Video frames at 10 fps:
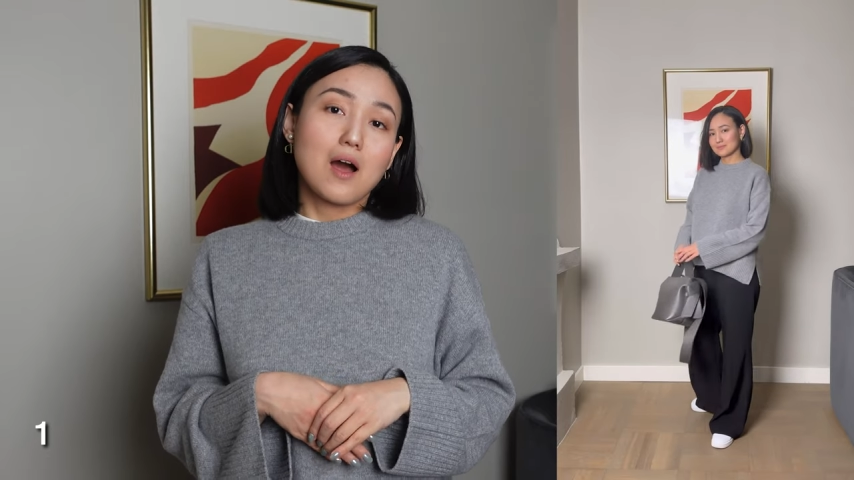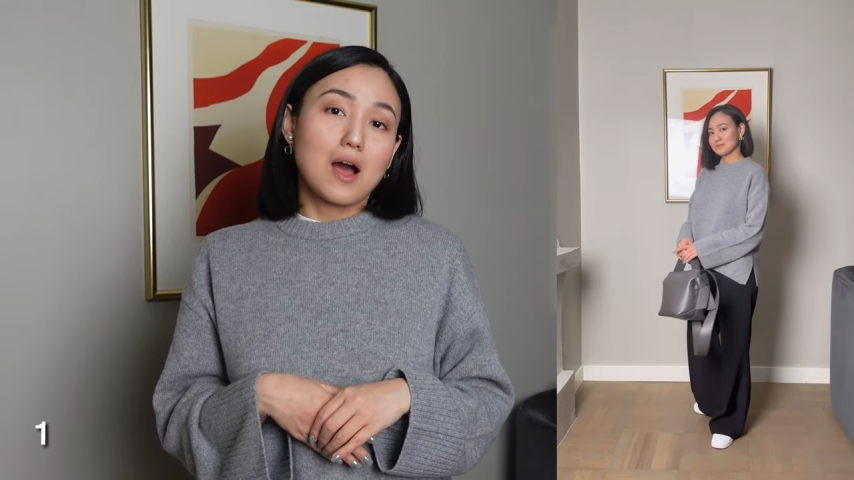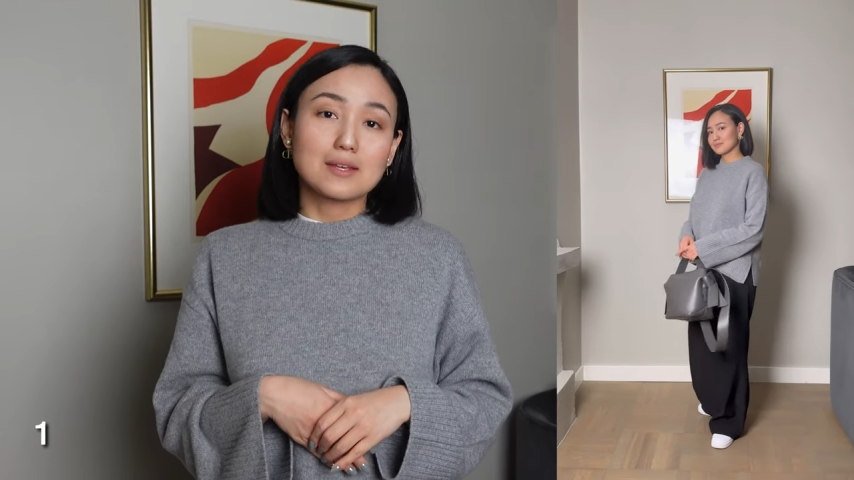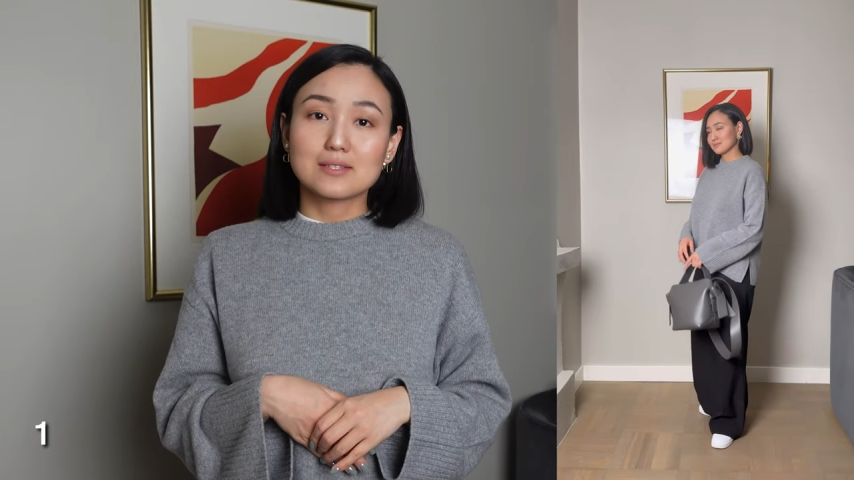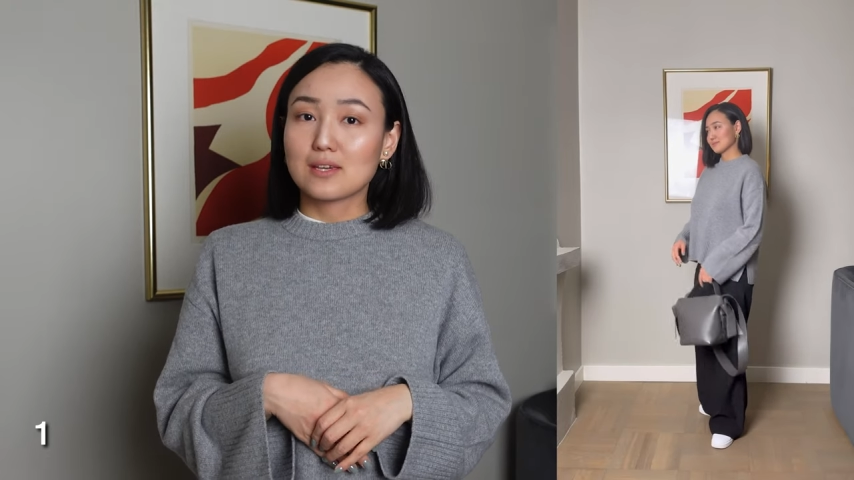
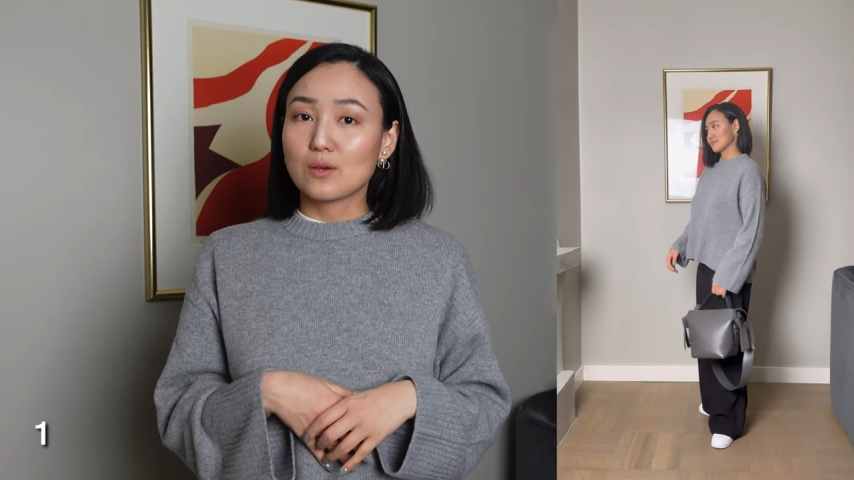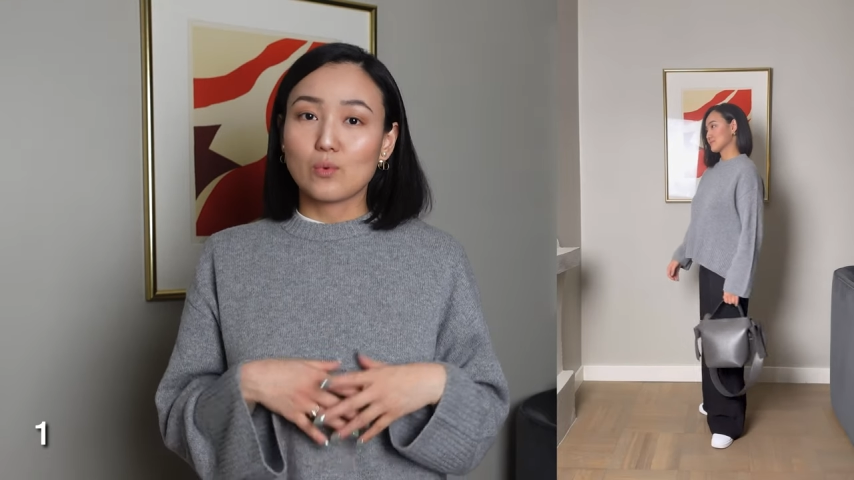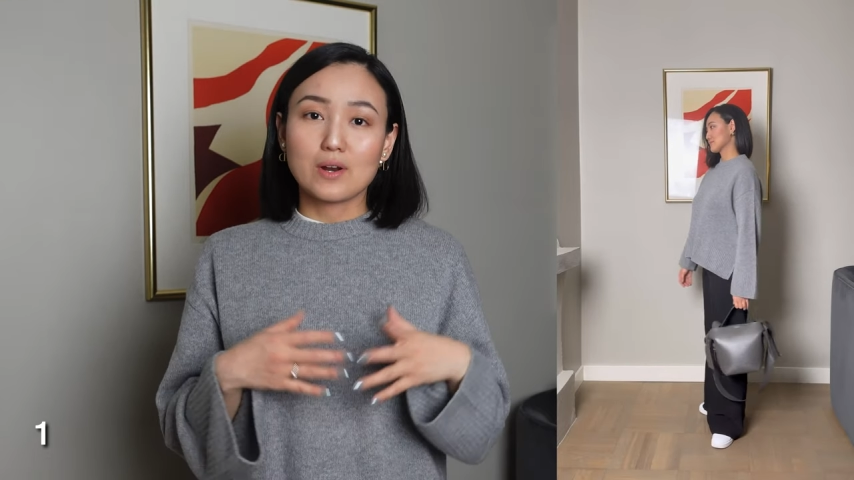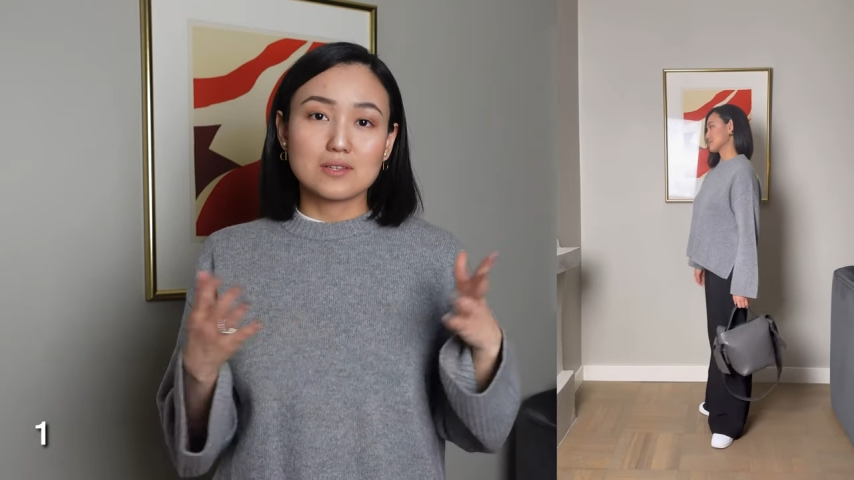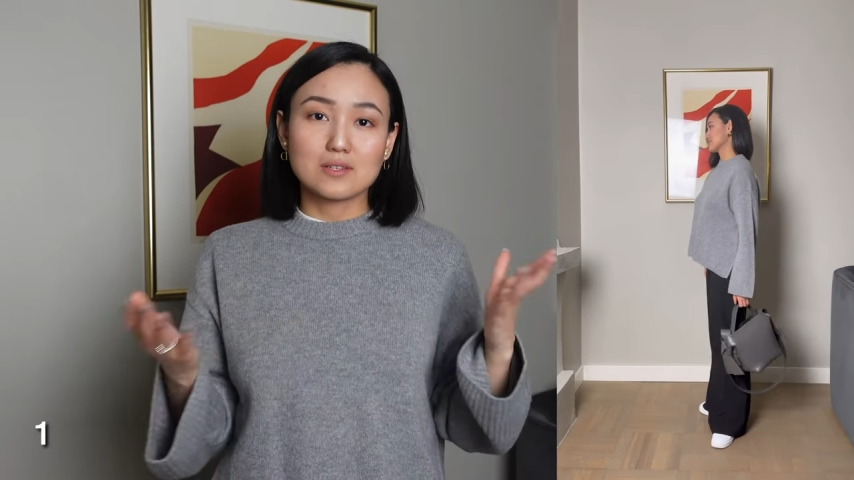asking
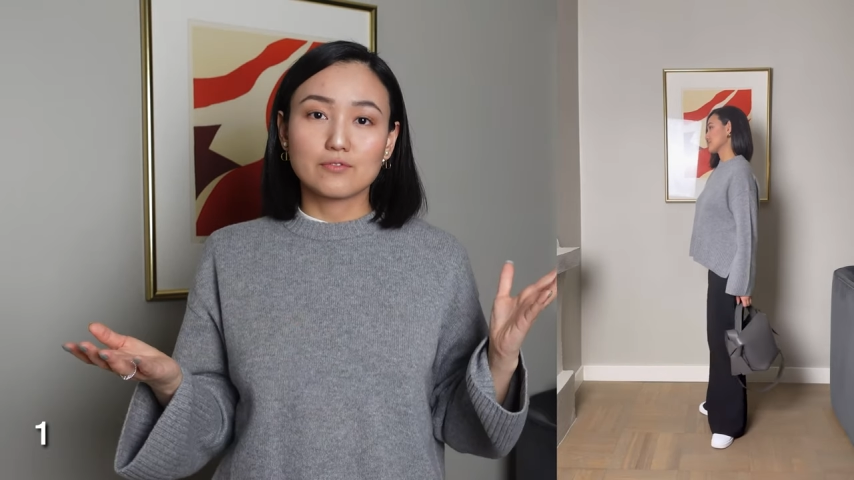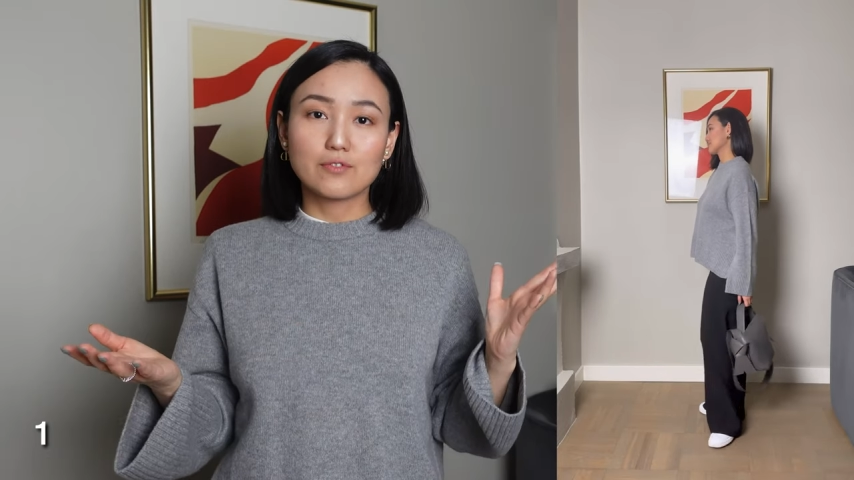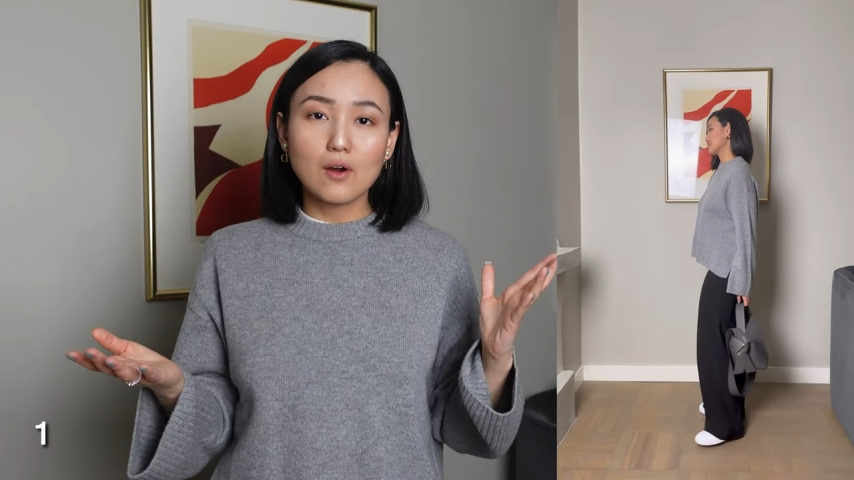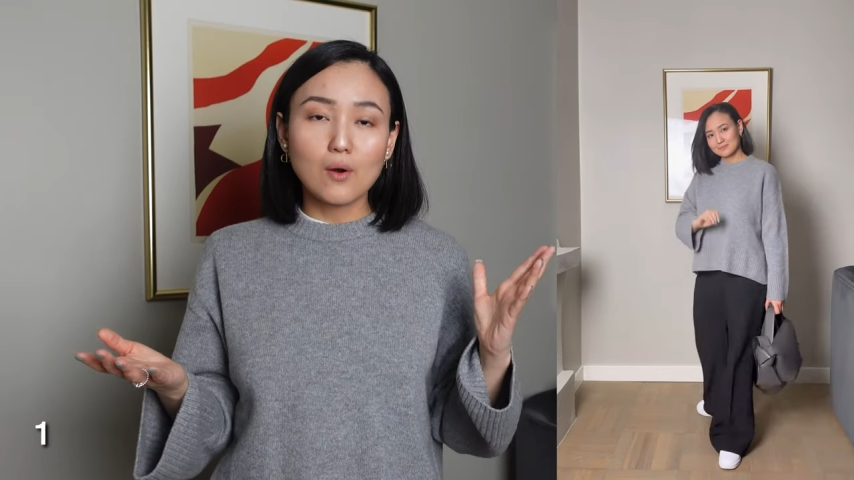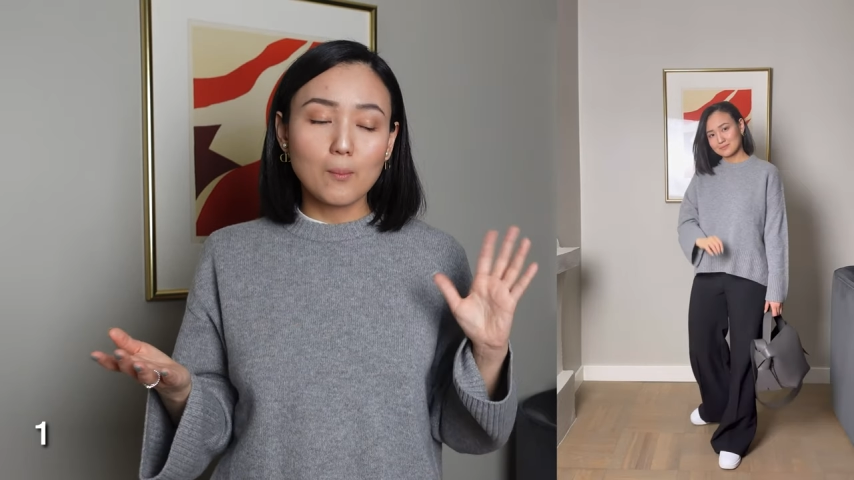where is it
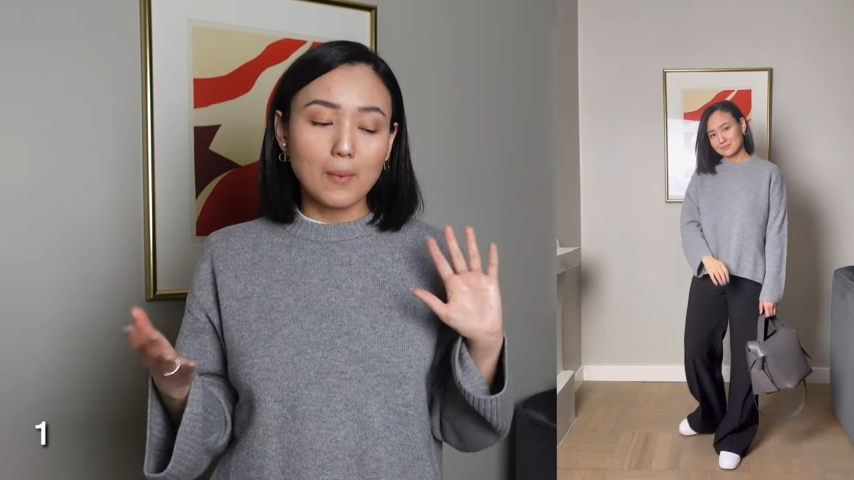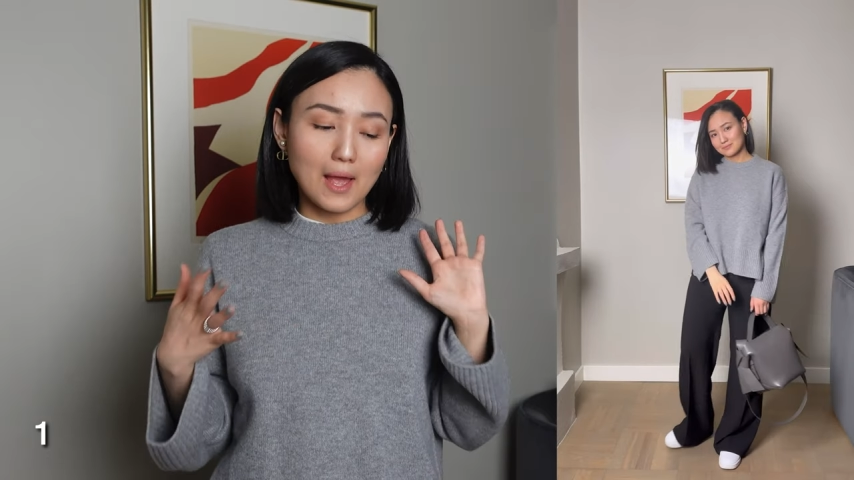from,